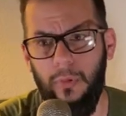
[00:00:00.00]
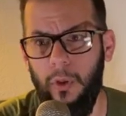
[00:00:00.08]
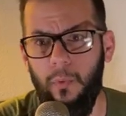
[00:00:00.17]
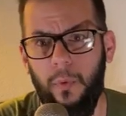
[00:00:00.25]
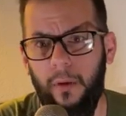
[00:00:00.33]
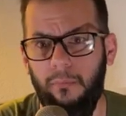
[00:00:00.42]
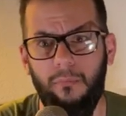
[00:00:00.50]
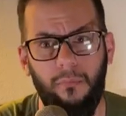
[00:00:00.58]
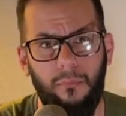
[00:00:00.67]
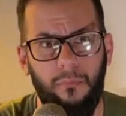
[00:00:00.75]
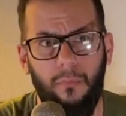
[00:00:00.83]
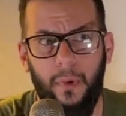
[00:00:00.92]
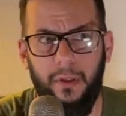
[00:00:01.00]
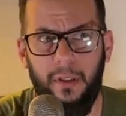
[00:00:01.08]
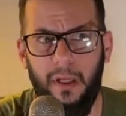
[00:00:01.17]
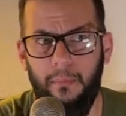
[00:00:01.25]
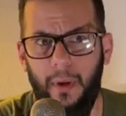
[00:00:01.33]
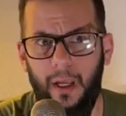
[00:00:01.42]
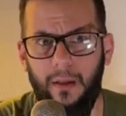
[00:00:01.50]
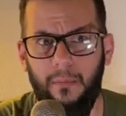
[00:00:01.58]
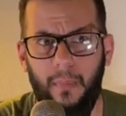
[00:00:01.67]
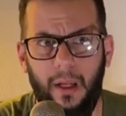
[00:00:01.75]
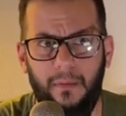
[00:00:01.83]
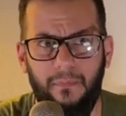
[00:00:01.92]
Who wouldn't want to get paid to
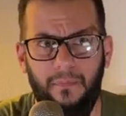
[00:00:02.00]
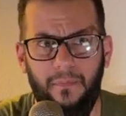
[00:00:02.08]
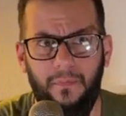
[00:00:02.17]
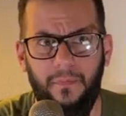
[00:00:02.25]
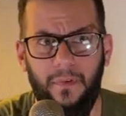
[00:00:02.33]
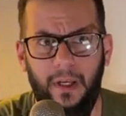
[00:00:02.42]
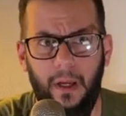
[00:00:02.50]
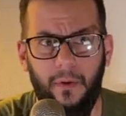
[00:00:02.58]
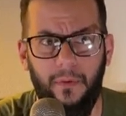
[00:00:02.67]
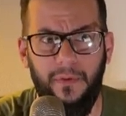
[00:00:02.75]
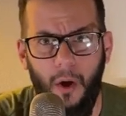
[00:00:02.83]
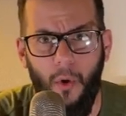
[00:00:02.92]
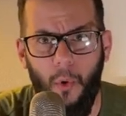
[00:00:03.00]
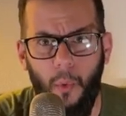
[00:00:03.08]
make videos?